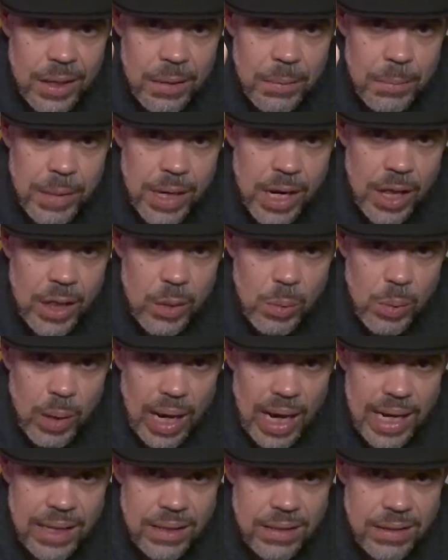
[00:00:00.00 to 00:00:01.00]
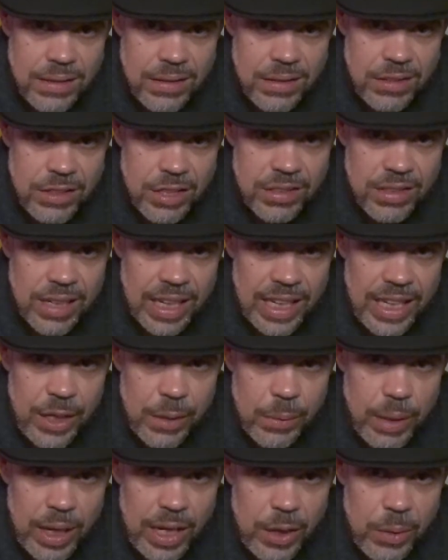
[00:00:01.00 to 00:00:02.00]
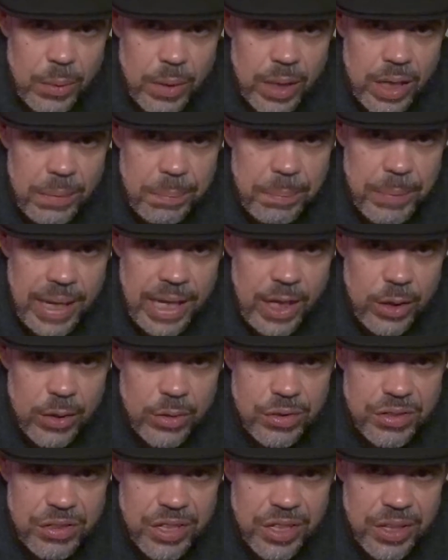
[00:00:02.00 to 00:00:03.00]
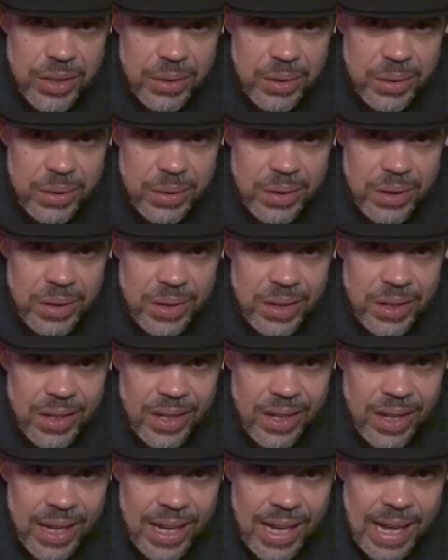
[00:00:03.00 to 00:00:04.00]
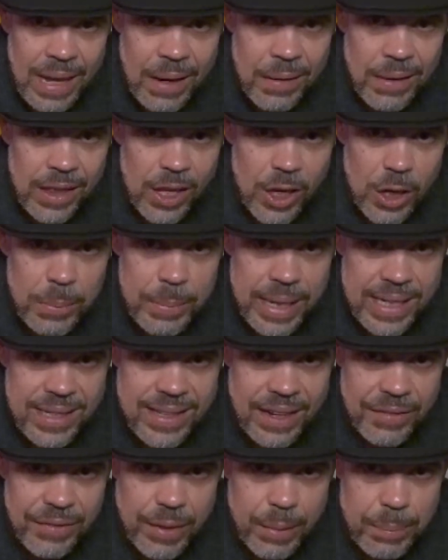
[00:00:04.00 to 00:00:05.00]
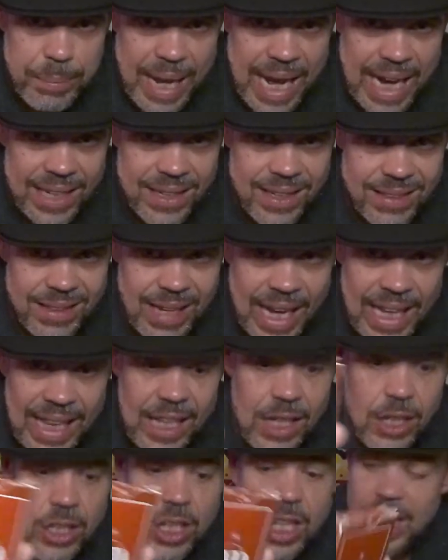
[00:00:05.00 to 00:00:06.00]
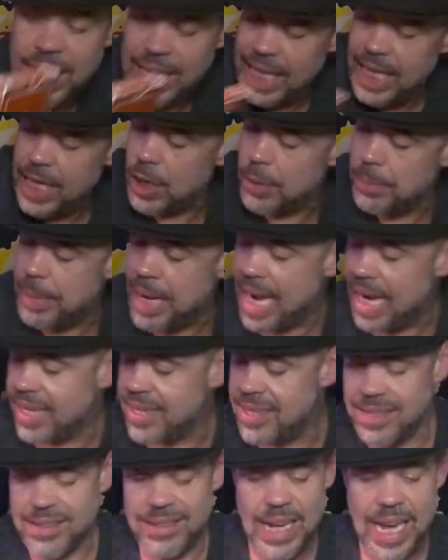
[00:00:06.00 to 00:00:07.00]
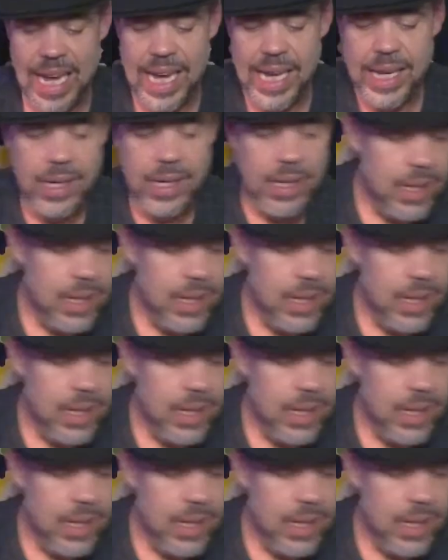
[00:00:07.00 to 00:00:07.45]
But otherwise, just like what you would be used to A little bit different back design, a little cleaner back design